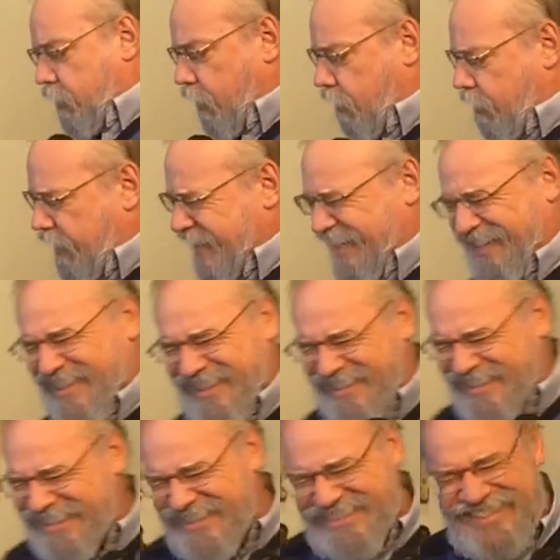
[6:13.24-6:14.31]
so
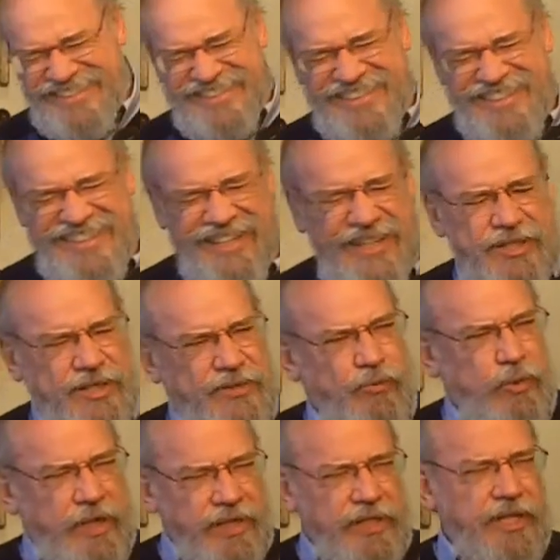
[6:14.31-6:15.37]

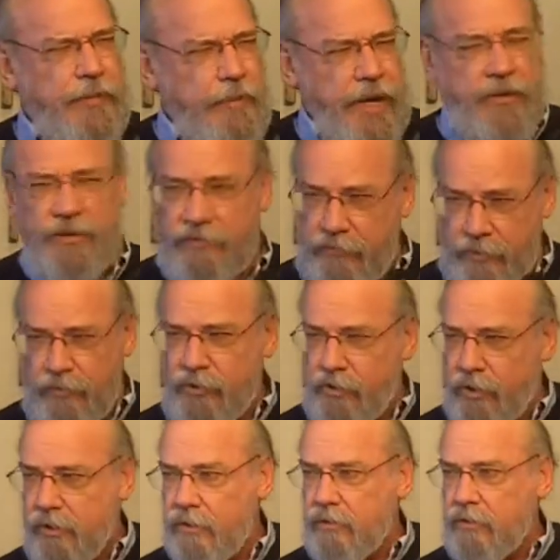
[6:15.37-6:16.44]
it's really about the
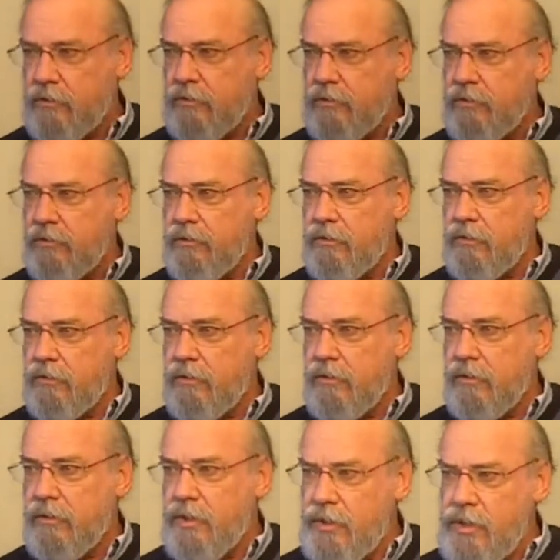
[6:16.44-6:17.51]
future.
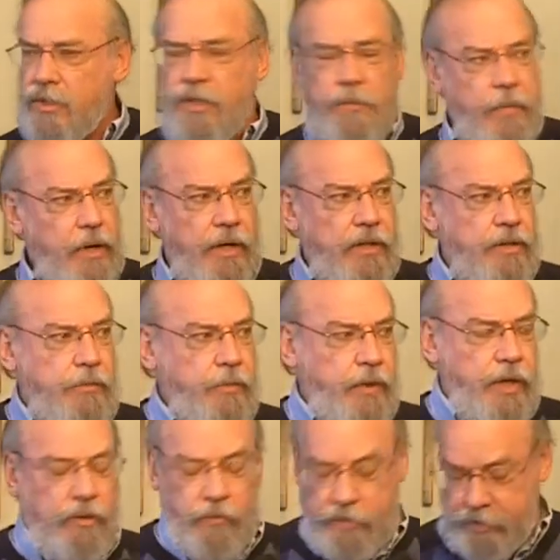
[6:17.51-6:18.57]
This is the part of the
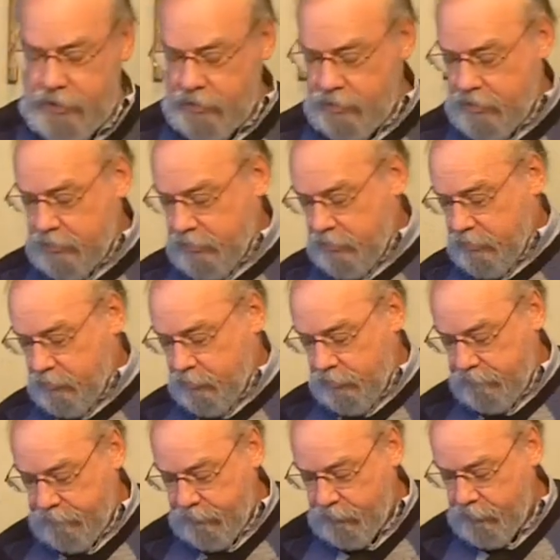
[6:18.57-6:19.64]
prayer where Jesus deals
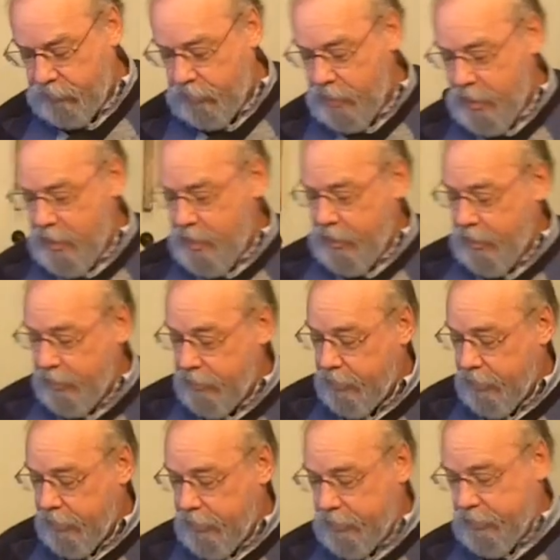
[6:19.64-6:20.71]
with the future.
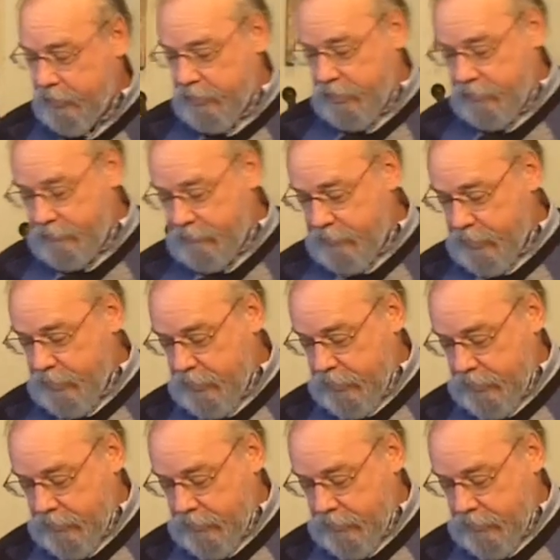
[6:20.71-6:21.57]
And